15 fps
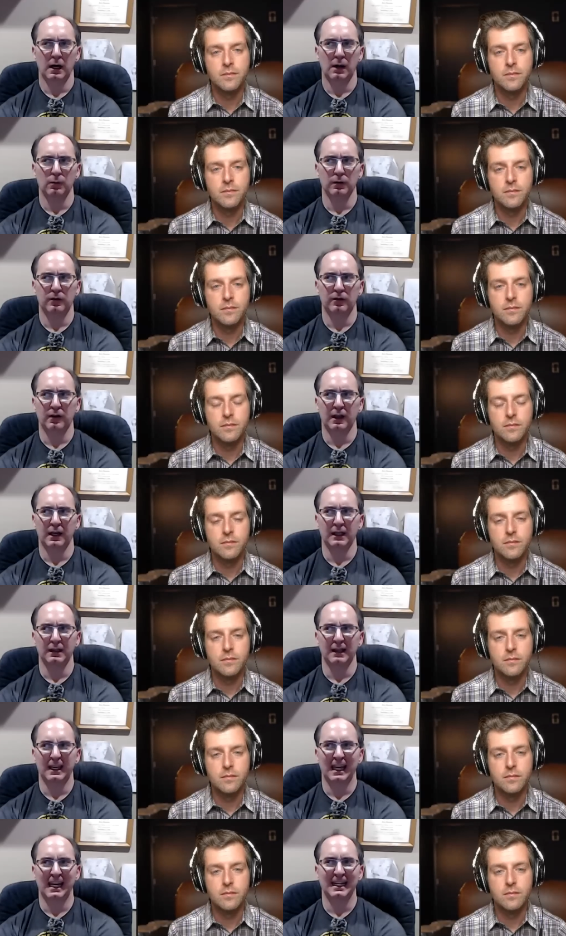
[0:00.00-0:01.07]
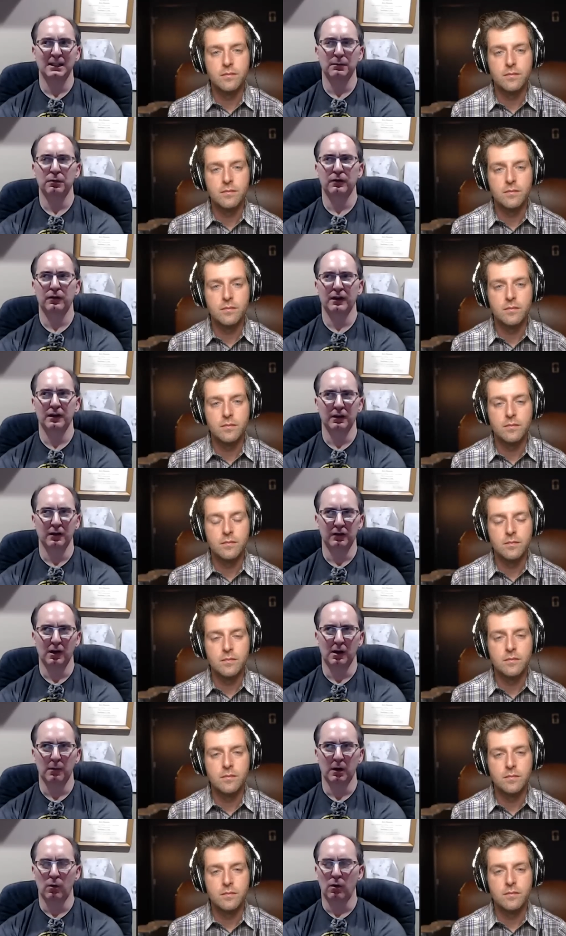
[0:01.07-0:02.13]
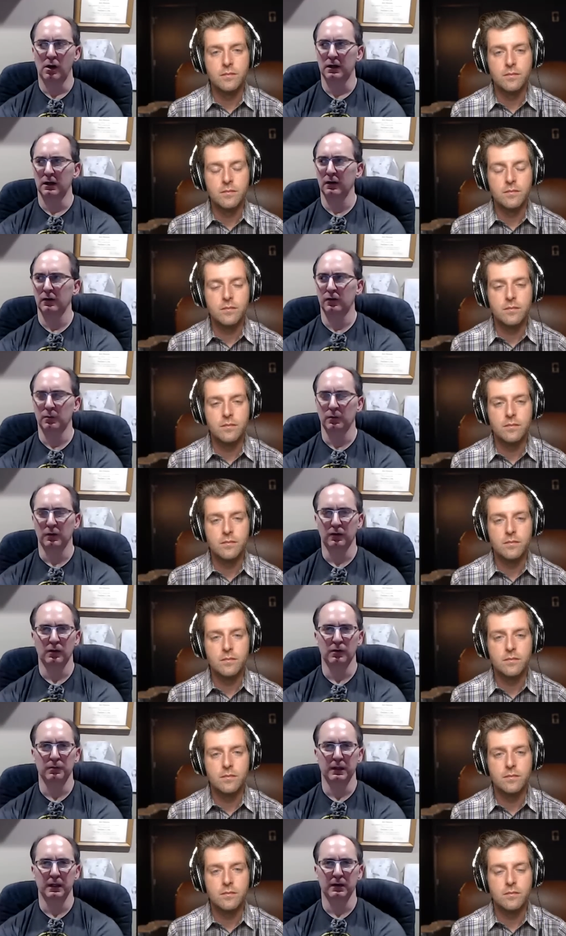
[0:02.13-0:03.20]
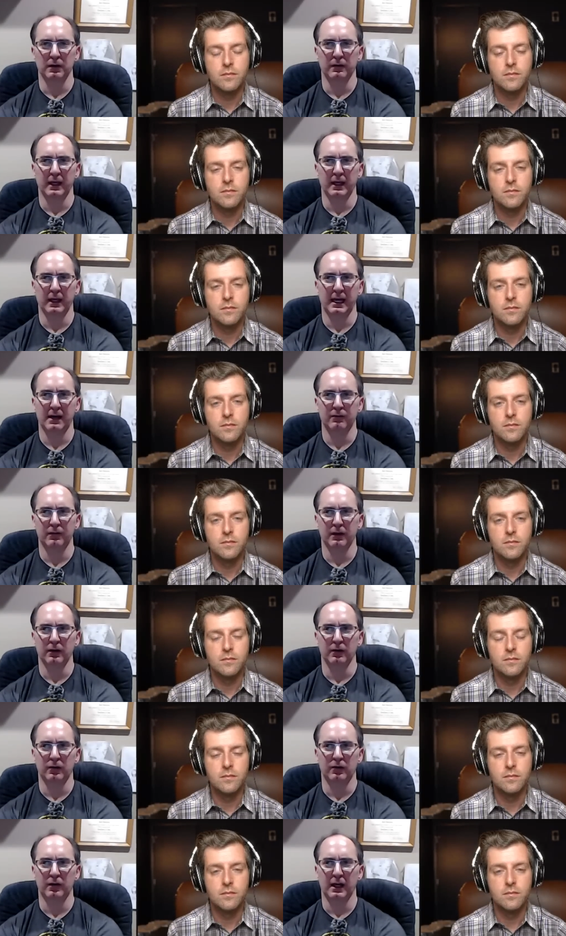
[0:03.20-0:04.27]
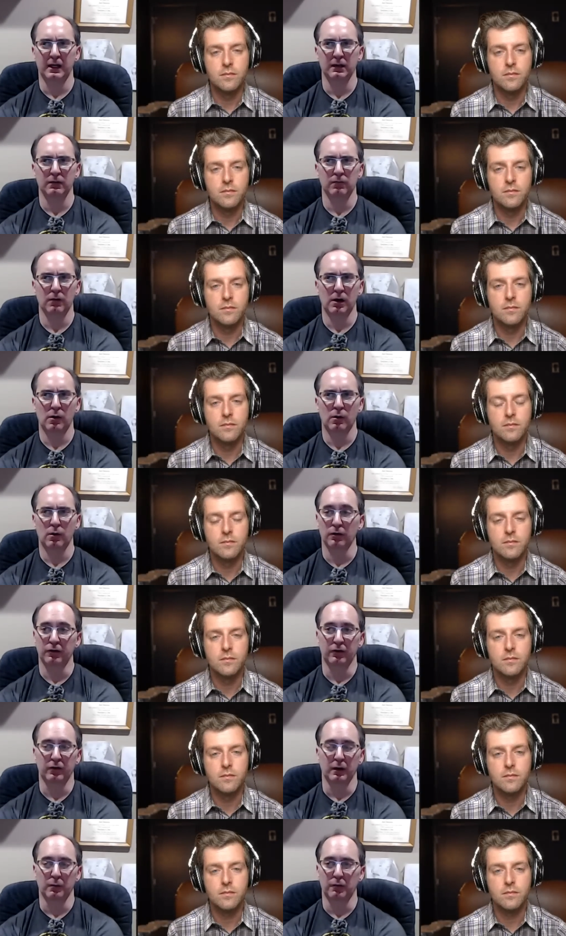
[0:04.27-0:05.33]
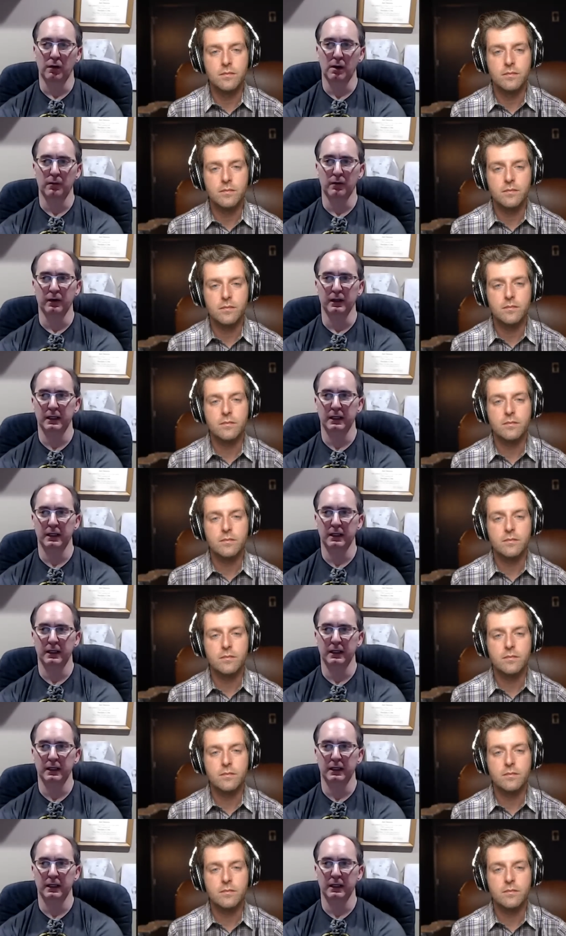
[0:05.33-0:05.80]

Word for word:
Speaker 1: I would say 80% of the time I walk into someone's home theater, they have their second row or just their primary